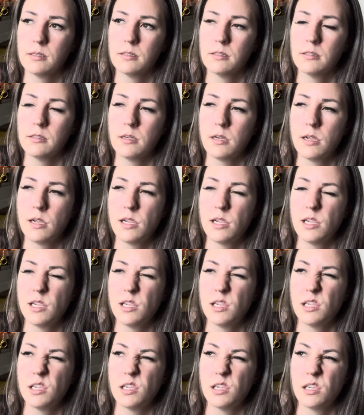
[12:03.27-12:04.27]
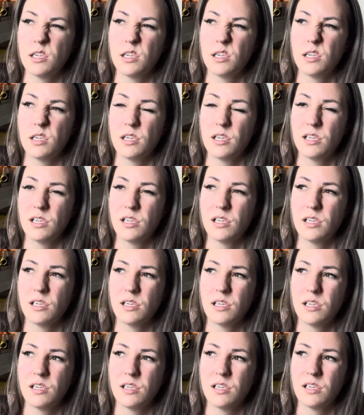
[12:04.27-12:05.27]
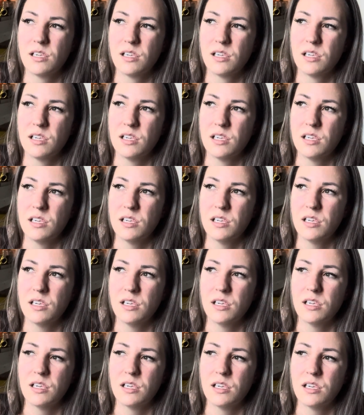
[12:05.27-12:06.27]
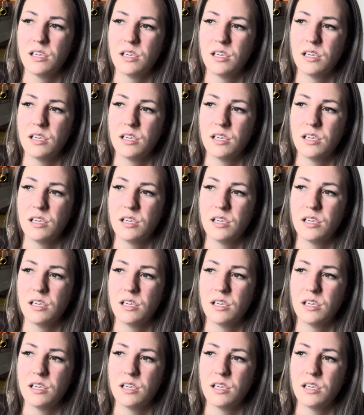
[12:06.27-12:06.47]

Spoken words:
Nobody speaks.